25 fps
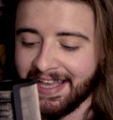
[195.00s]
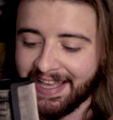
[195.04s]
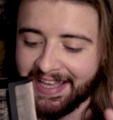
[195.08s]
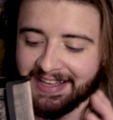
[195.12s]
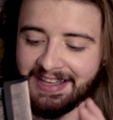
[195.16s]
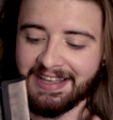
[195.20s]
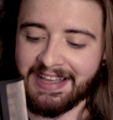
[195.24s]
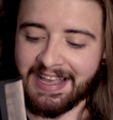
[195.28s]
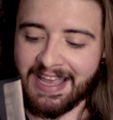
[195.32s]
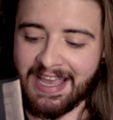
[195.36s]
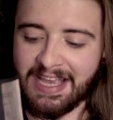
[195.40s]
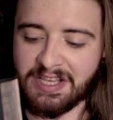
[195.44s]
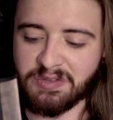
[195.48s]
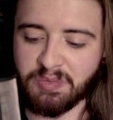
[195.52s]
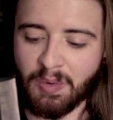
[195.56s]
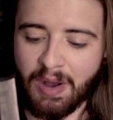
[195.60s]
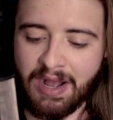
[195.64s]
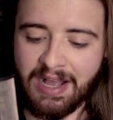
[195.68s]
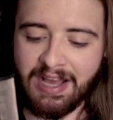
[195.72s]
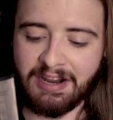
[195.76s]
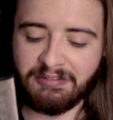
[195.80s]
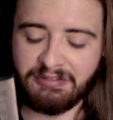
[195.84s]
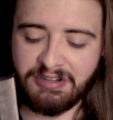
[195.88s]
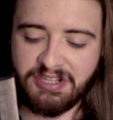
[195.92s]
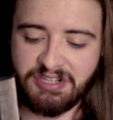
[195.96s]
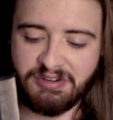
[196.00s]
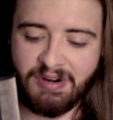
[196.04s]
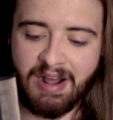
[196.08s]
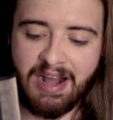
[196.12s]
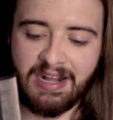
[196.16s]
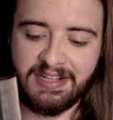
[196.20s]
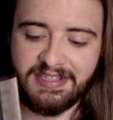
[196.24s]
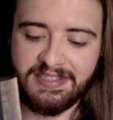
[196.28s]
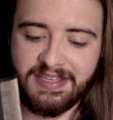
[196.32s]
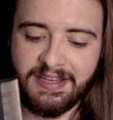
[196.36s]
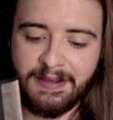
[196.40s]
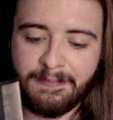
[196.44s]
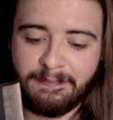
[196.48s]
here's why I'd
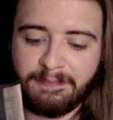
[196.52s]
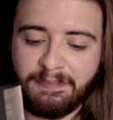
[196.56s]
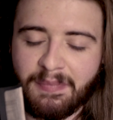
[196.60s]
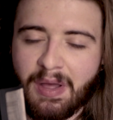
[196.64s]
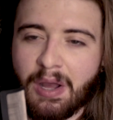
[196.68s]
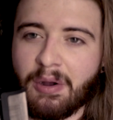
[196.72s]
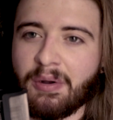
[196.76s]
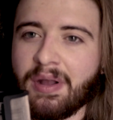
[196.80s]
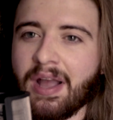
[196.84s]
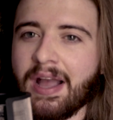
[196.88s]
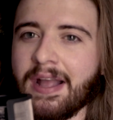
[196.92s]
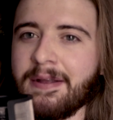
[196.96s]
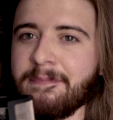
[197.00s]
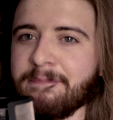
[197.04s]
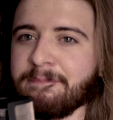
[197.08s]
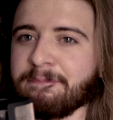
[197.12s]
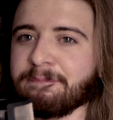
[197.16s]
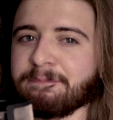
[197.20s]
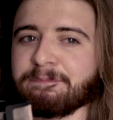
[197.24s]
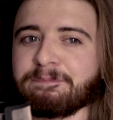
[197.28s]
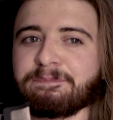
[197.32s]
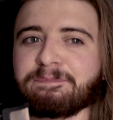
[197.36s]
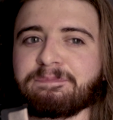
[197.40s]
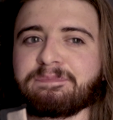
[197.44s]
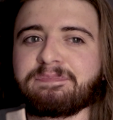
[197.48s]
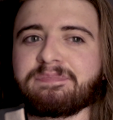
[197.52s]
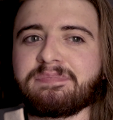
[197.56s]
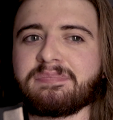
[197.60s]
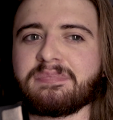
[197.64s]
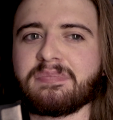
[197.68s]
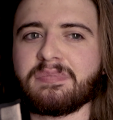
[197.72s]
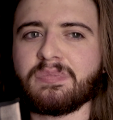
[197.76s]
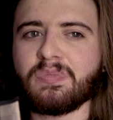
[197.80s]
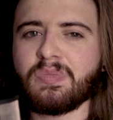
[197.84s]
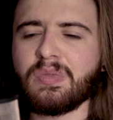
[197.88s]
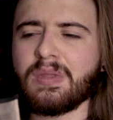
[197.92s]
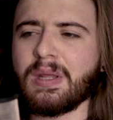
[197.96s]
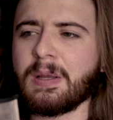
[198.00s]
retract it, okay?
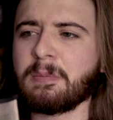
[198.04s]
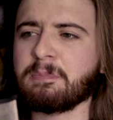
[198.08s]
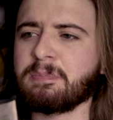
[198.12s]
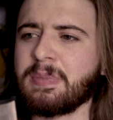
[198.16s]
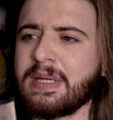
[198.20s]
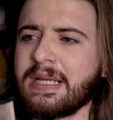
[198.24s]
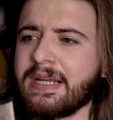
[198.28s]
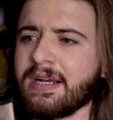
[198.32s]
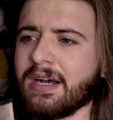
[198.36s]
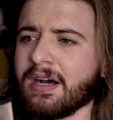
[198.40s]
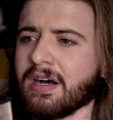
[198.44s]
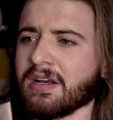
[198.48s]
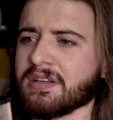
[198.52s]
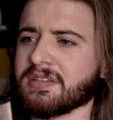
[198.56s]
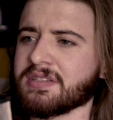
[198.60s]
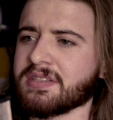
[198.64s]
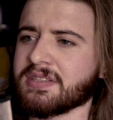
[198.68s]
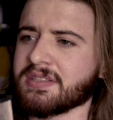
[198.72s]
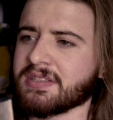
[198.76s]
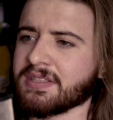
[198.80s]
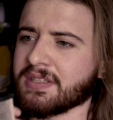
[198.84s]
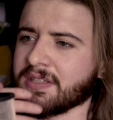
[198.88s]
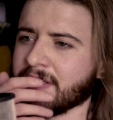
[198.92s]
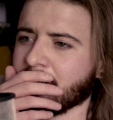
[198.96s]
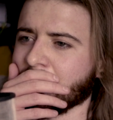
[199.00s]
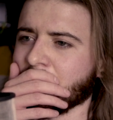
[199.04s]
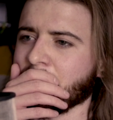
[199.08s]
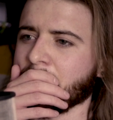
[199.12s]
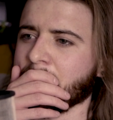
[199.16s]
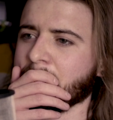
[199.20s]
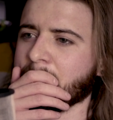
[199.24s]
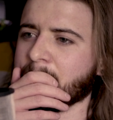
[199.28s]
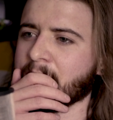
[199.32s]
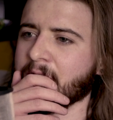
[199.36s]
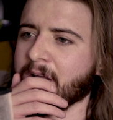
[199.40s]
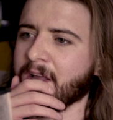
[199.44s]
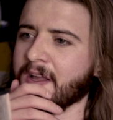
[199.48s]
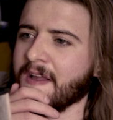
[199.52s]
Because
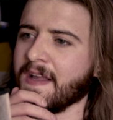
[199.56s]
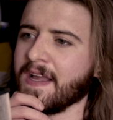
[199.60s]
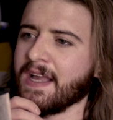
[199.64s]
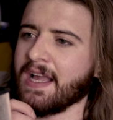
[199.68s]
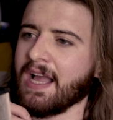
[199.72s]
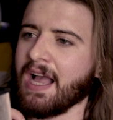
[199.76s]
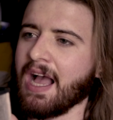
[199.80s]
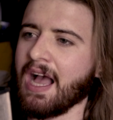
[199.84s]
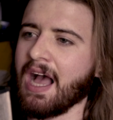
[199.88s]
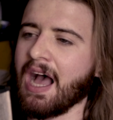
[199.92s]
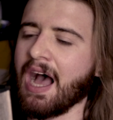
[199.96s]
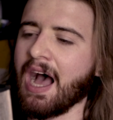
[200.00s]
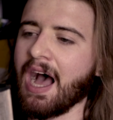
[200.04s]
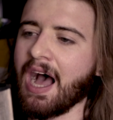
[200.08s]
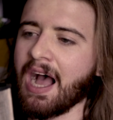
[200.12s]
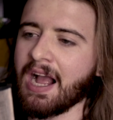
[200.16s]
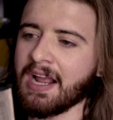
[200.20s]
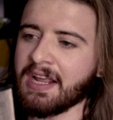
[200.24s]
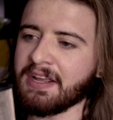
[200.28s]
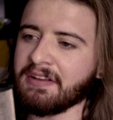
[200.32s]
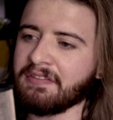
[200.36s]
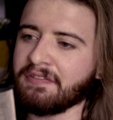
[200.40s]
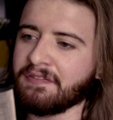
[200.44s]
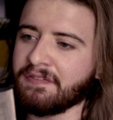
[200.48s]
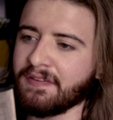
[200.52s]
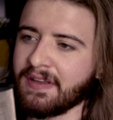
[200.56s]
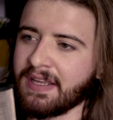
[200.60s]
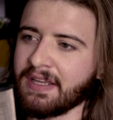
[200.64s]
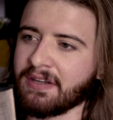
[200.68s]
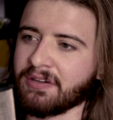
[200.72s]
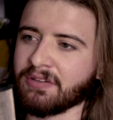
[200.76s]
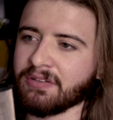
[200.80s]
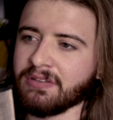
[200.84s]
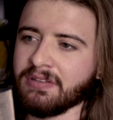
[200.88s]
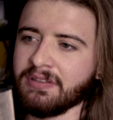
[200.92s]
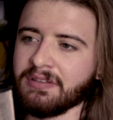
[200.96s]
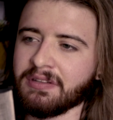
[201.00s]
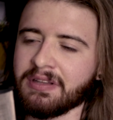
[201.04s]
I
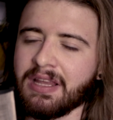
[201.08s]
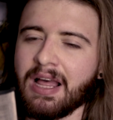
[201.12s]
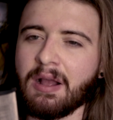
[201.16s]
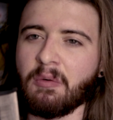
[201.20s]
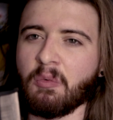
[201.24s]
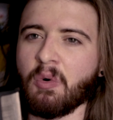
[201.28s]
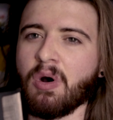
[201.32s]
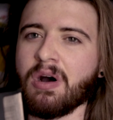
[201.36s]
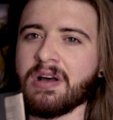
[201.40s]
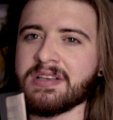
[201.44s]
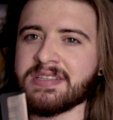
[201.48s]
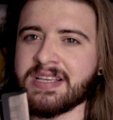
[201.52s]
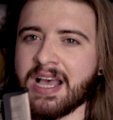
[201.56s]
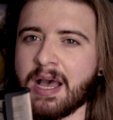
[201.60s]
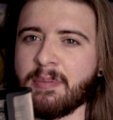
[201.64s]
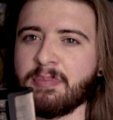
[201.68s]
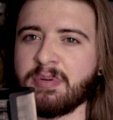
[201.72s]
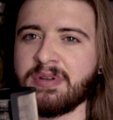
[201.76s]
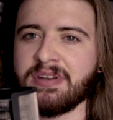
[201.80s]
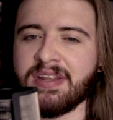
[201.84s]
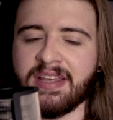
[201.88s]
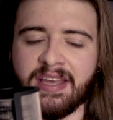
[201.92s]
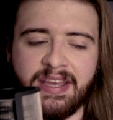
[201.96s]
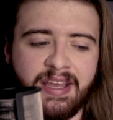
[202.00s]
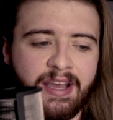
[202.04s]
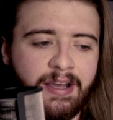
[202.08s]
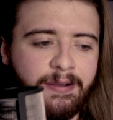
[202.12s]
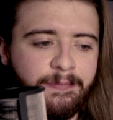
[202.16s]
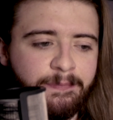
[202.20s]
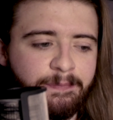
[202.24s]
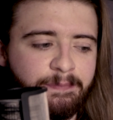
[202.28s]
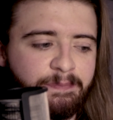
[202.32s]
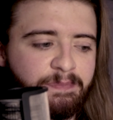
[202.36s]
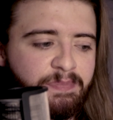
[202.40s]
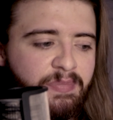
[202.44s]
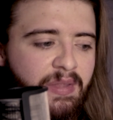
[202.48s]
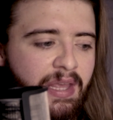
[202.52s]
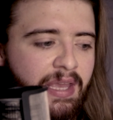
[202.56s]
feel like what has happened here
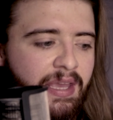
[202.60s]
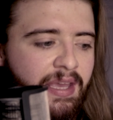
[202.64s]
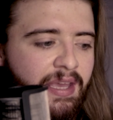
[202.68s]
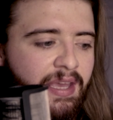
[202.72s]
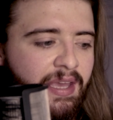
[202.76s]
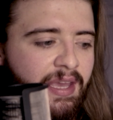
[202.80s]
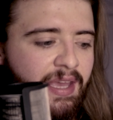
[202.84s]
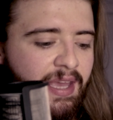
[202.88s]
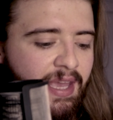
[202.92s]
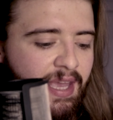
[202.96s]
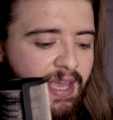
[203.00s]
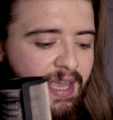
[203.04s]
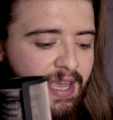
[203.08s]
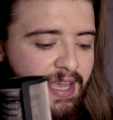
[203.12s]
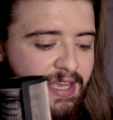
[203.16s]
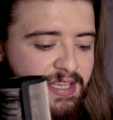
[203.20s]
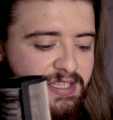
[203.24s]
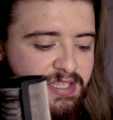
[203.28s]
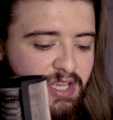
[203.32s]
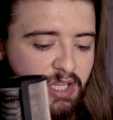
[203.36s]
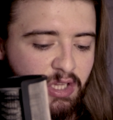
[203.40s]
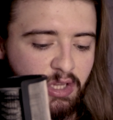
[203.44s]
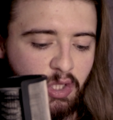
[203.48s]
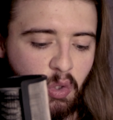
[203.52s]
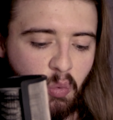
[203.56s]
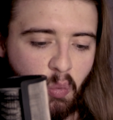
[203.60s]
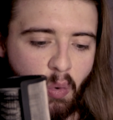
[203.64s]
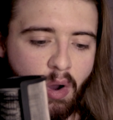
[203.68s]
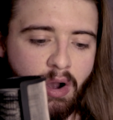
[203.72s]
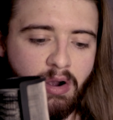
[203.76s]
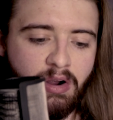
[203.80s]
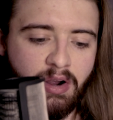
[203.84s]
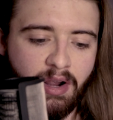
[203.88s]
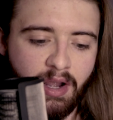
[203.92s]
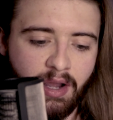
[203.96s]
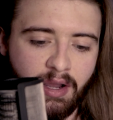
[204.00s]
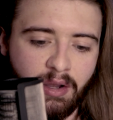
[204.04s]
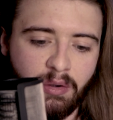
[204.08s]
is
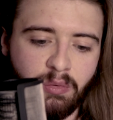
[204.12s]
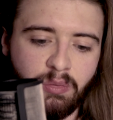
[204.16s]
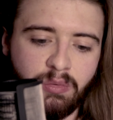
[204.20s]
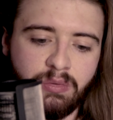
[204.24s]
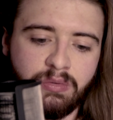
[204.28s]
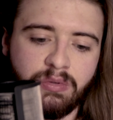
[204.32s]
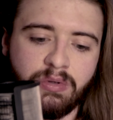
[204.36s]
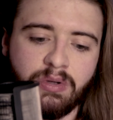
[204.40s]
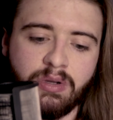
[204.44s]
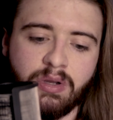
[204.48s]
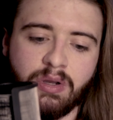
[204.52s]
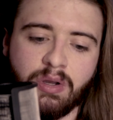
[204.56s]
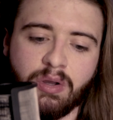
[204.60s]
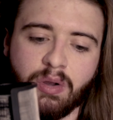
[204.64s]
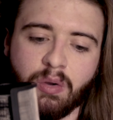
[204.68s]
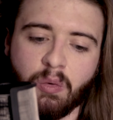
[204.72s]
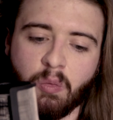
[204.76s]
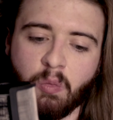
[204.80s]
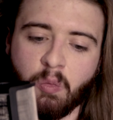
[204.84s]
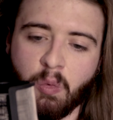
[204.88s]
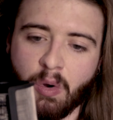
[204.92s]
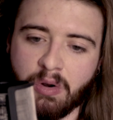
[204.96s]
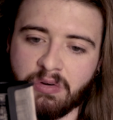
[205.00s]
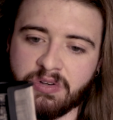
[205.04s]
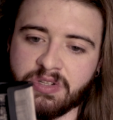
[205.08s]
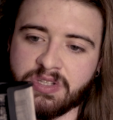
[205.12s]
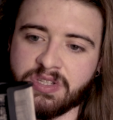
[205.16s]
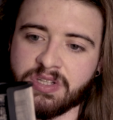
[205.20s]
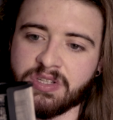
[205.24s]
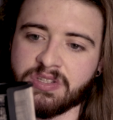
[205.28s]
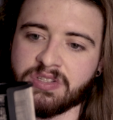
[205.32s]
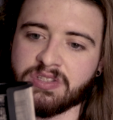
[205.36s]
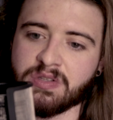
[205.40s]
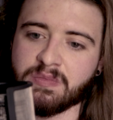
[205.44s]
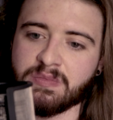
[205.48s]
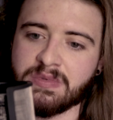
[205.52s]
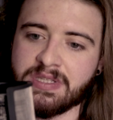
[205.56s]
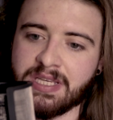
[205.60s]
Luongo wanted
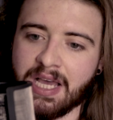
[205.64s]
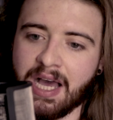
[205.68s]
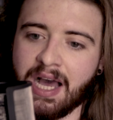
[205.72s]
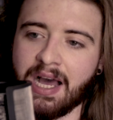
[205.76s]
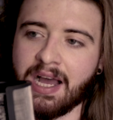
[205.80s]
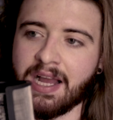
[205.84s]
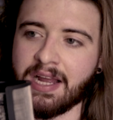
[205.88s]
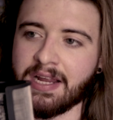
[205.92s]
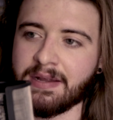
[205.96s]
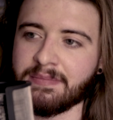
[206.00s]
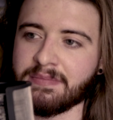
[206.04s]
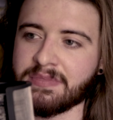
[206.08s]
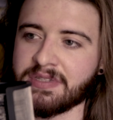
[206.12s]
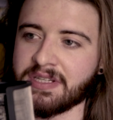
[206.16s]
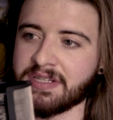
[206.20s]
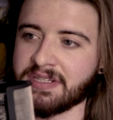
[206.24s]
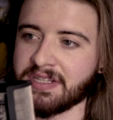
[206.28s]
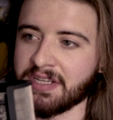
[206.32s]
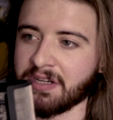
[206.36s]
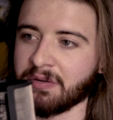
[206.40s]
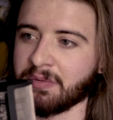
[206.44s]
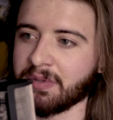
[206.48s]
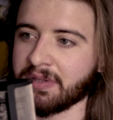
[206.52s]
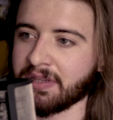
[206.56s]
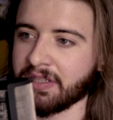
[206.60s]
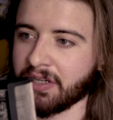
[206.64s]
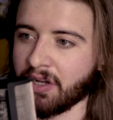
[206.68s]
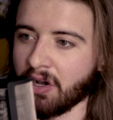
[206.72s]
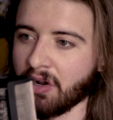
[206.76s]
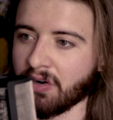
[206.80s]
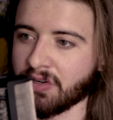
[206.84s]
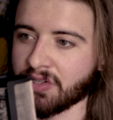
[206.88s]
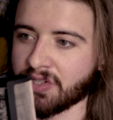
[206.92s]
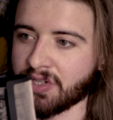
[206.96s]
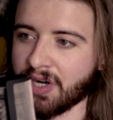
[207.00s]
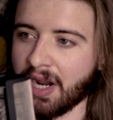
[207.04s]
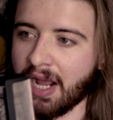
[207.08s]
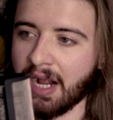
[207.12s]
some time to deal with the
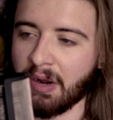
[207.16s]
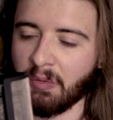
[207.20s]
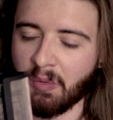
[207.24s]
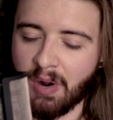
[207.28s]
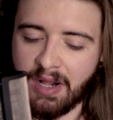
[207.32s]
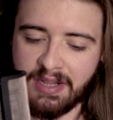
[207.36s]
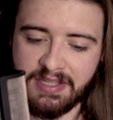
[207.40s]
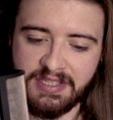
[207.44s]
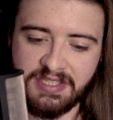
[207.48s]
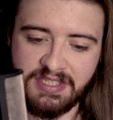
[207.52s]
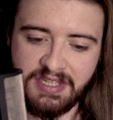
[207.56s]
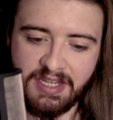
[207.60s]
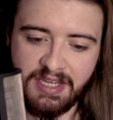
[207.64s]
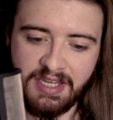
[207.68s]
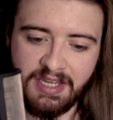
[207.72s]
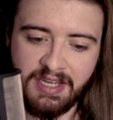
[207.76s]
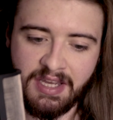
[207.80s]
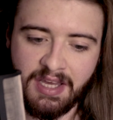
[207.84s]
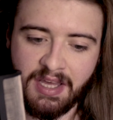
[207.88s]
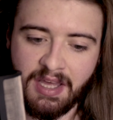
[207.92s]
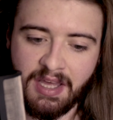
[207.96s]
contract. Wednesday,